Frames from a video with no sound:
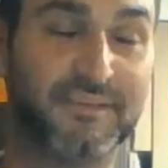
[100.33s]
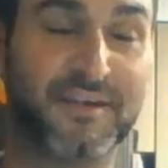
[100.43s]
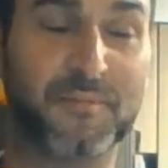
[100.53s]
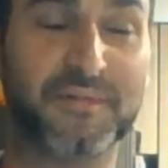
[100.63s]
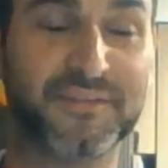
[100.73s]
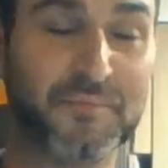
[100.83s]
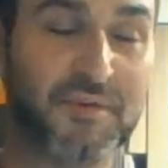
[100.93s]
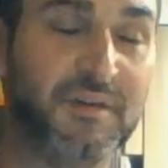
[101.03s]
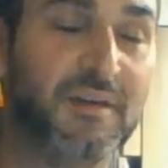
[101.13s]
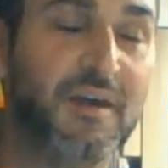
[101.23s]
coming to
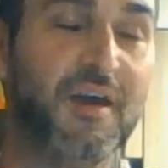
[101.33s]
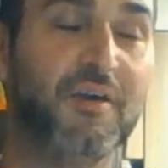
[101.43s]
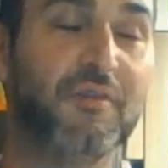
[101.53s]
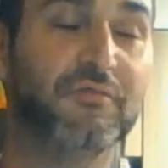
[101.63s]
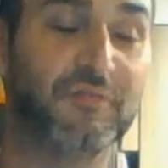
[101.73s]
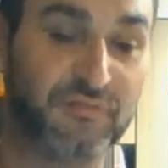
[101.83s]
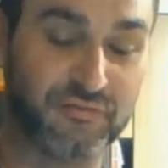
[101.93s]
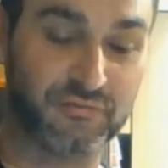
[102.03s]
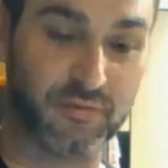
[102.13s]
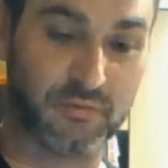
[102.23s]
me,
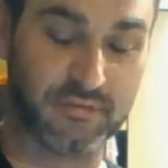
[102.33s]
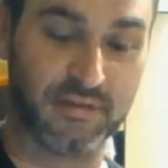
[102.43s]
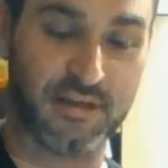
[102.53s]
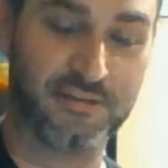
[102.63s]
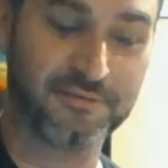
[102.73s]
French rose clay.